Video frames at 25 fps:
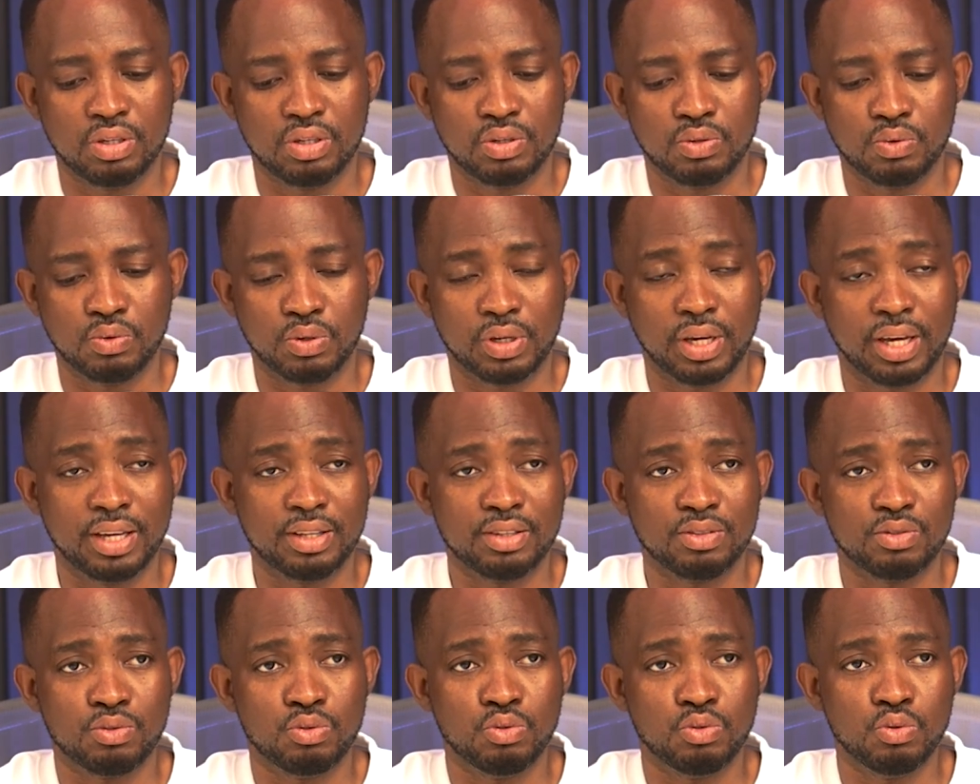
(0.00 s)
You
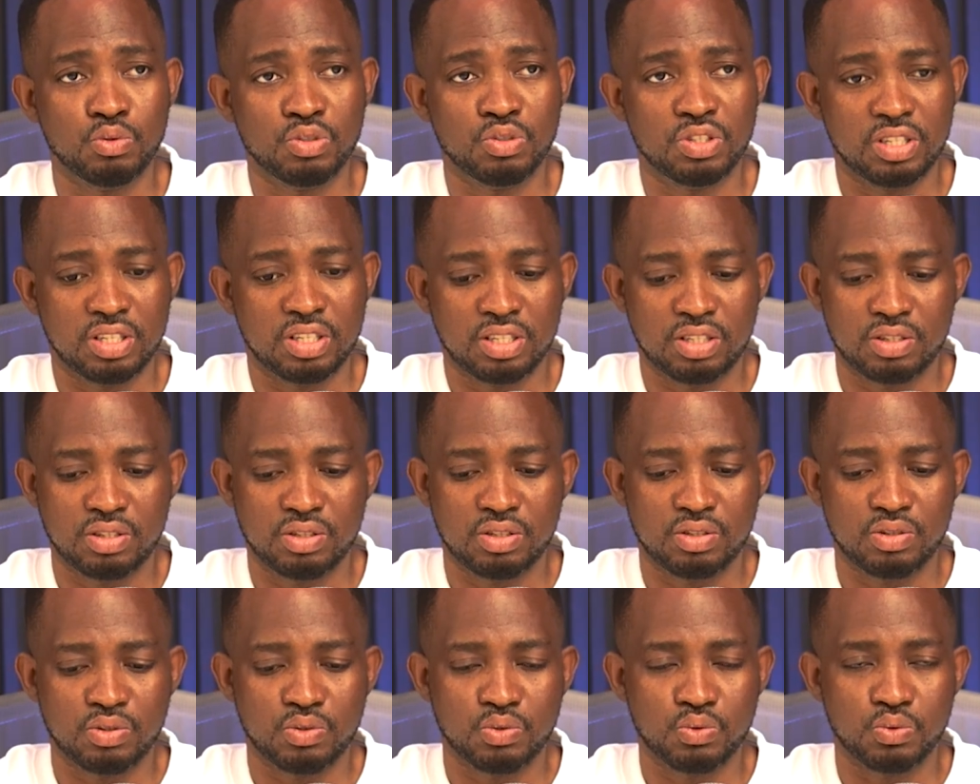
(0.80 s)
can use
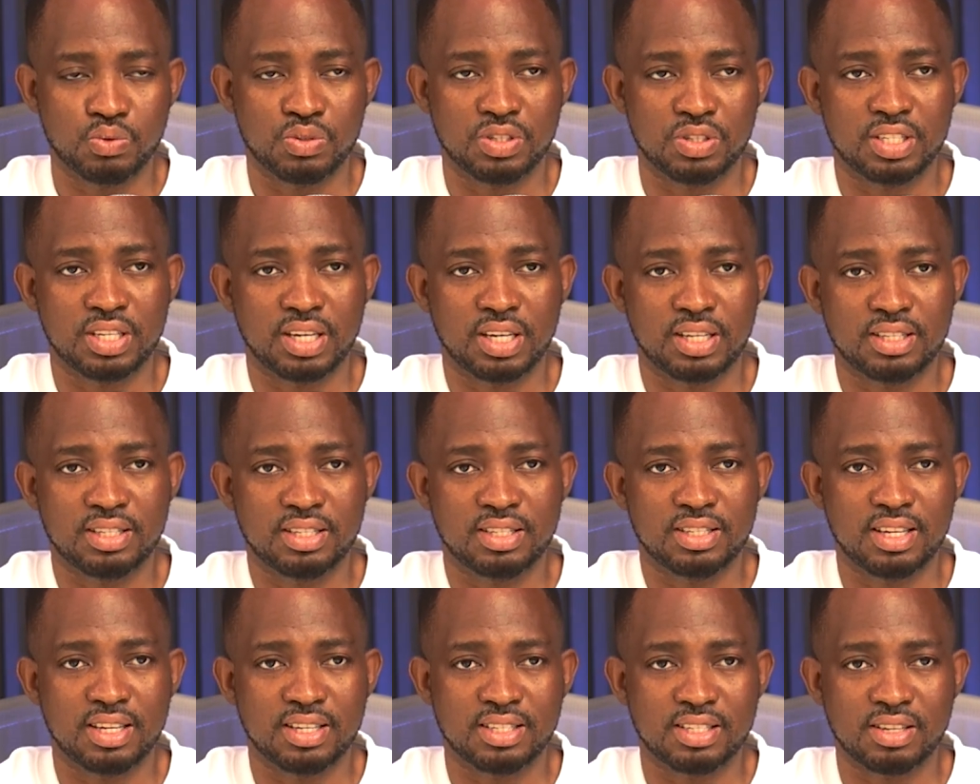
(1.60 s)
this to set
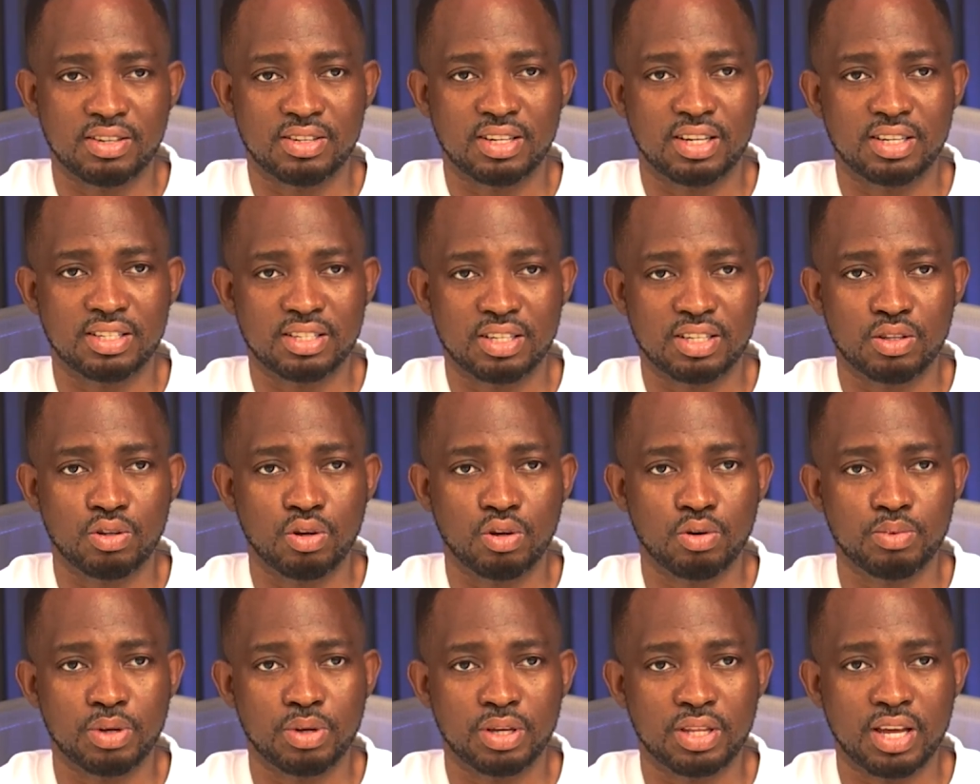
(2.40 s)
the sound. There is an
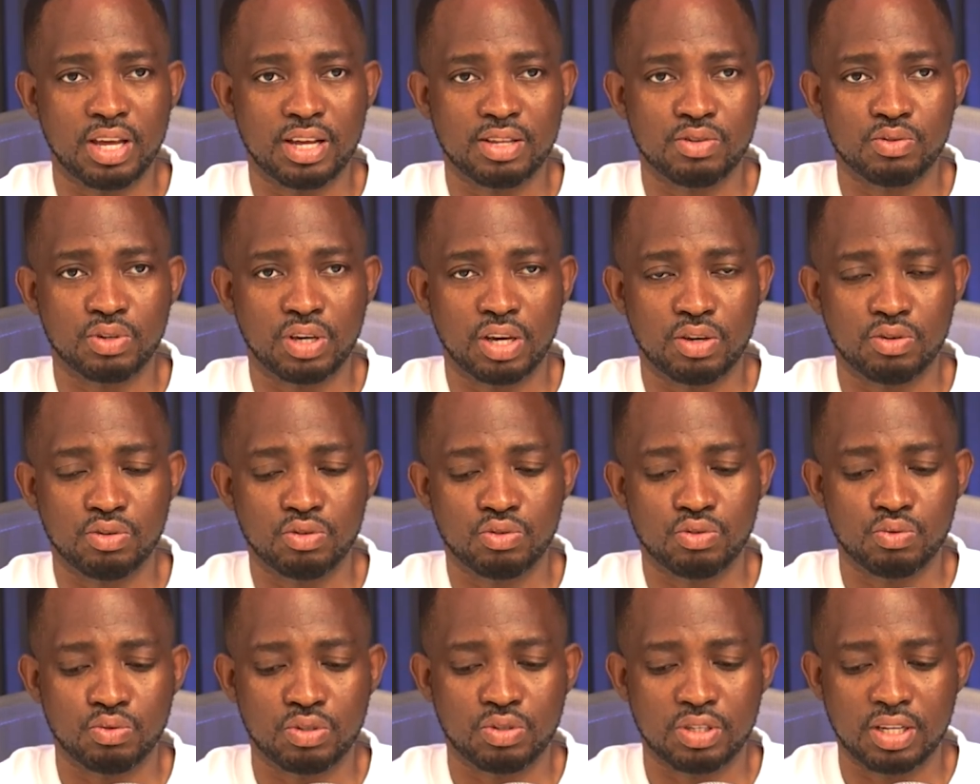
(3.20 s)
knob here that you can use
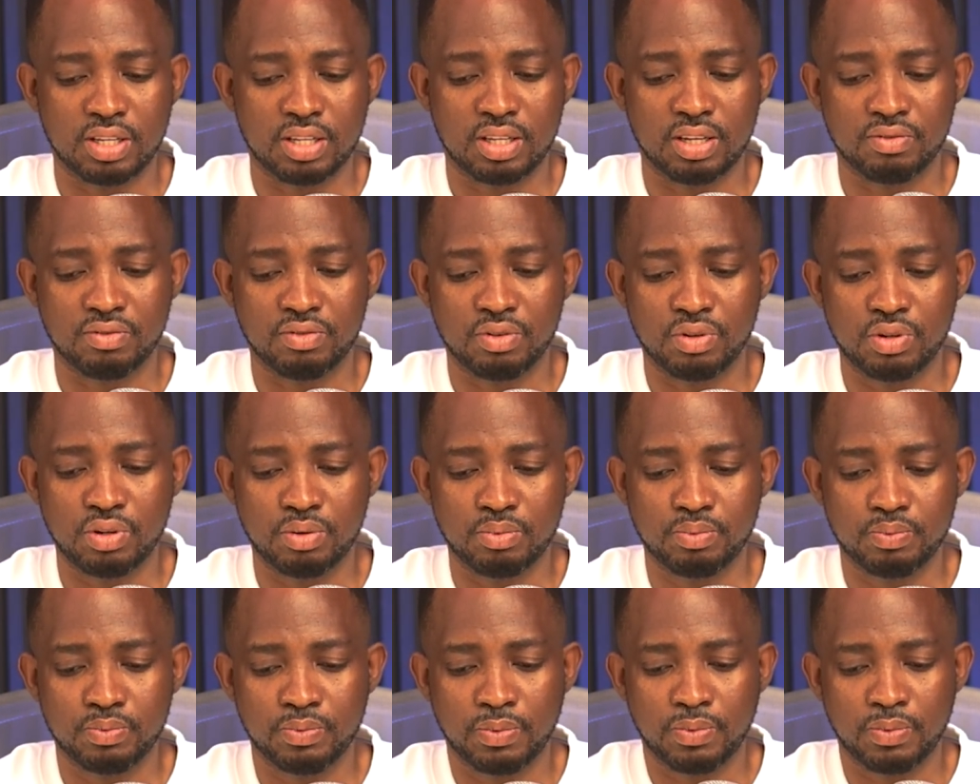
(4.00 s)
to turn the volume.